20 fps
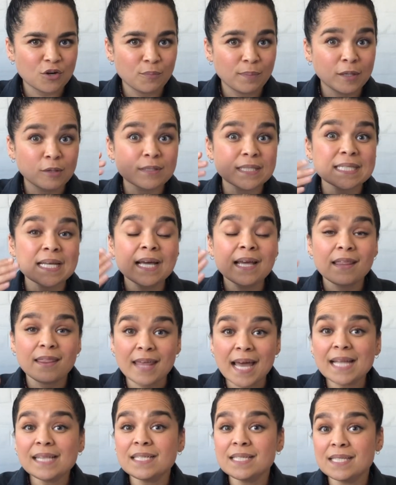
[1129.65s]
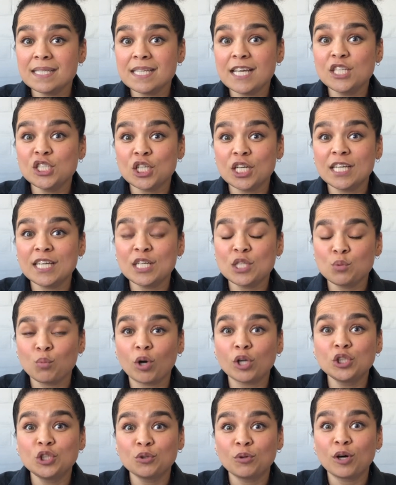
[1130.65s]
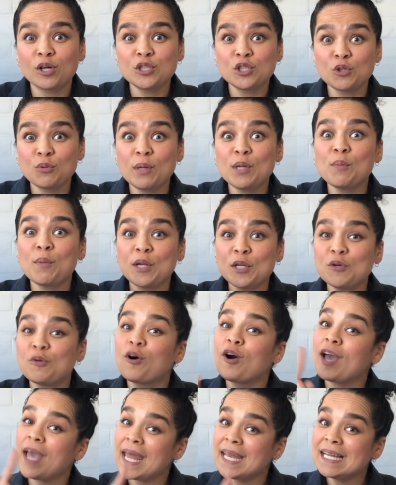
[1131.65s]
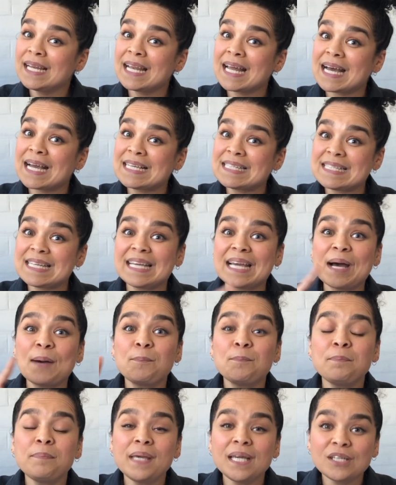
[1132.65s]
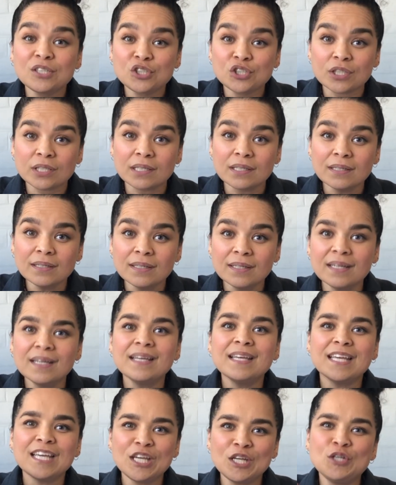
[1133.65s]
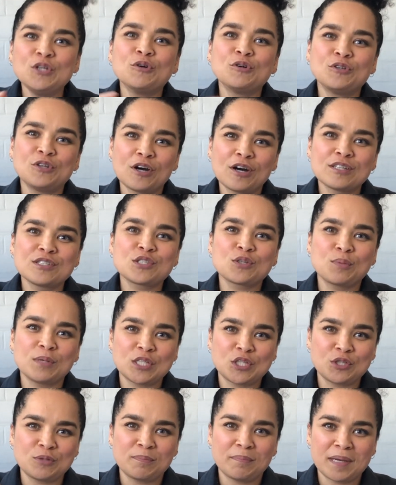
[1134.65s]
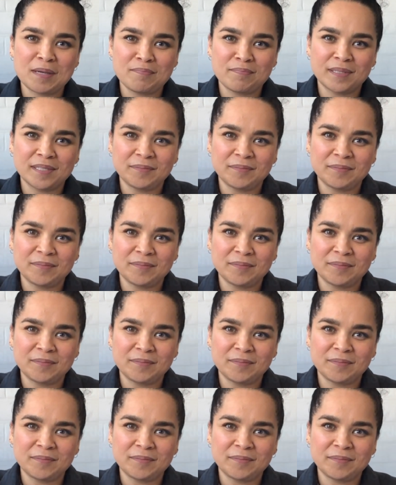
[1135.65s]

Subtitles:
because that essentially is what you are doing when you are analyzing a picture in your dance question paper.